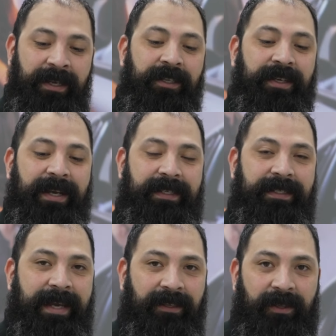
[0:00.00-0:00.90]
You guys can
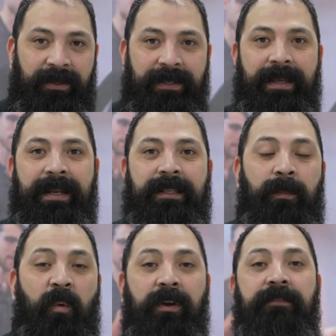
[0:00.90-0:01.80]
download it, and it's a
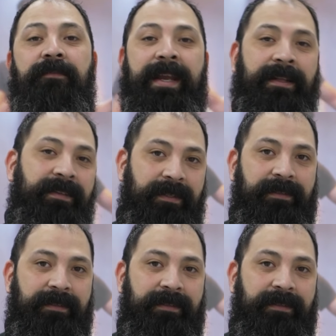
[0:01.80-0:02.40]
more advanced